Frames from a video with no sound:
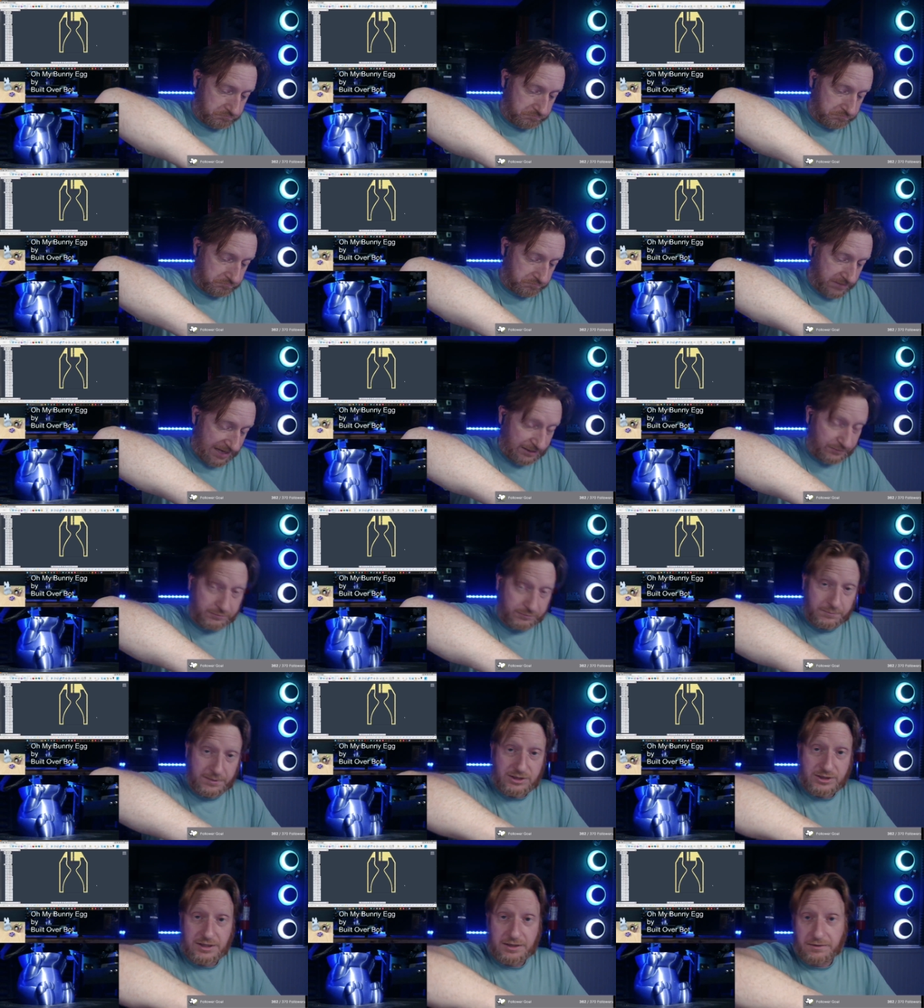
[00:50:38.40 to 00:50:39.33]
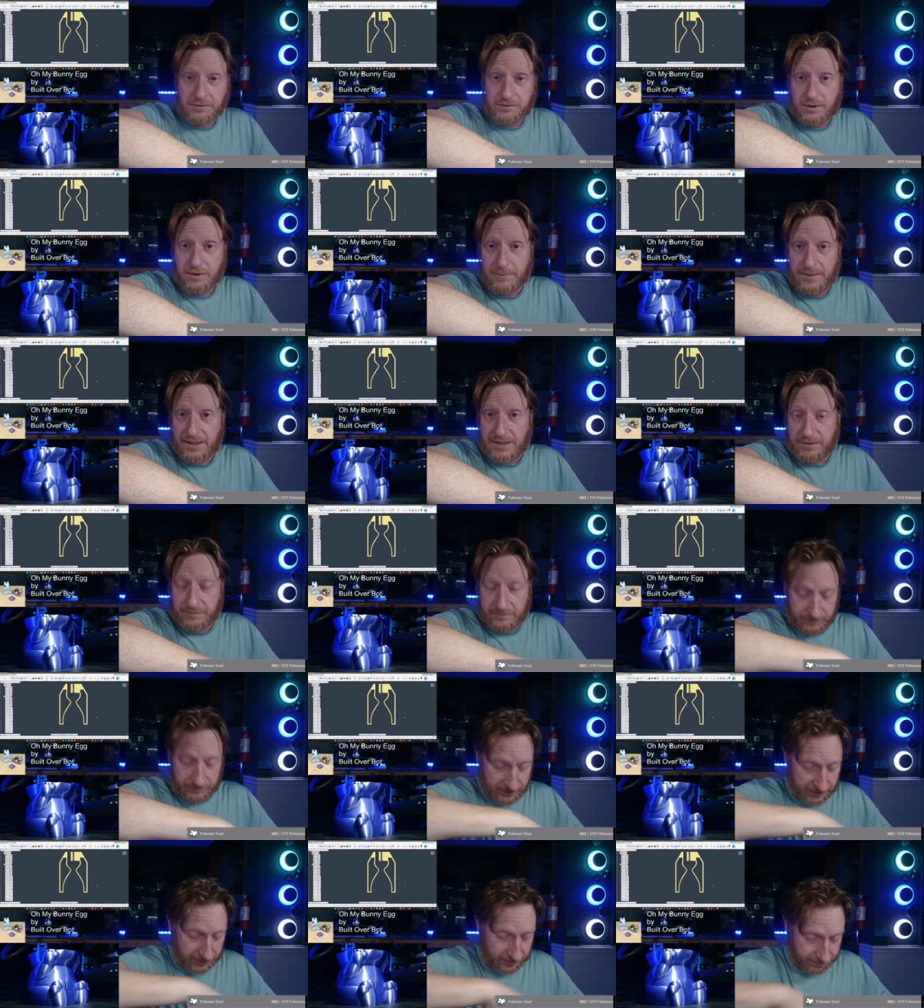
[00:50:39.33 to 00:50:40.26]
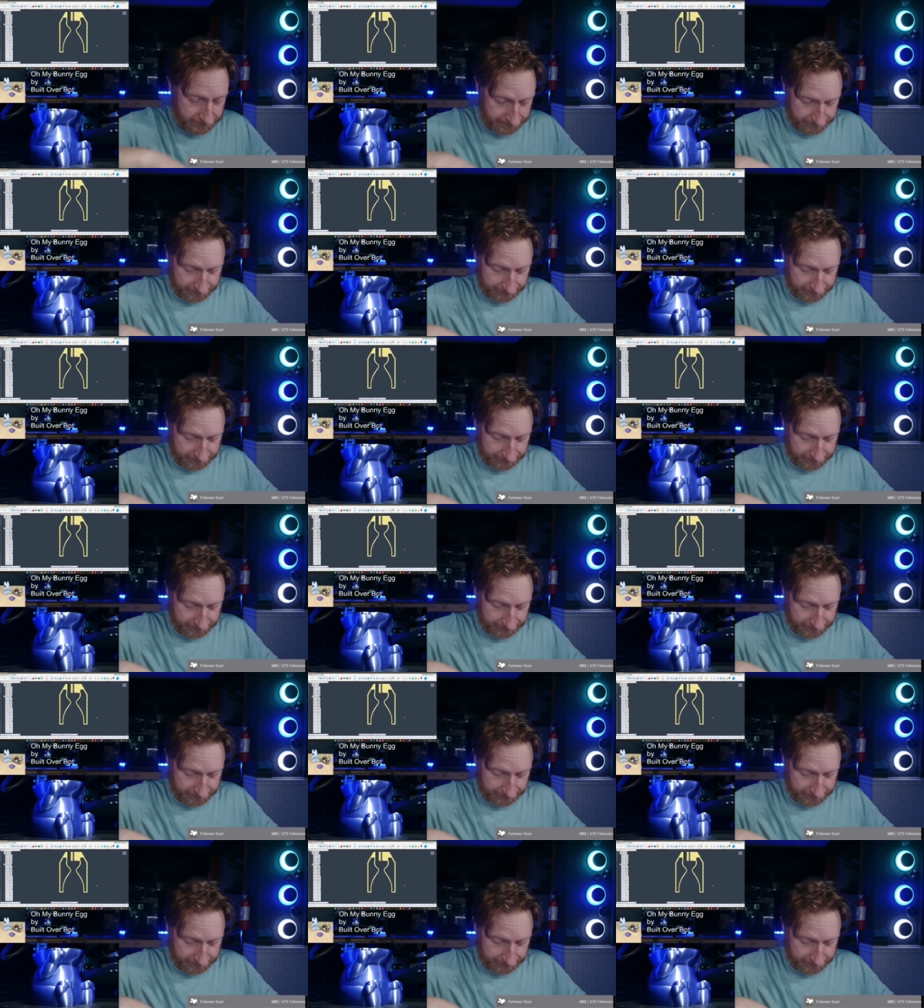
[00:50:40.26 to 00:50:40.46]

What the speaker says: what my channel's all about, you know.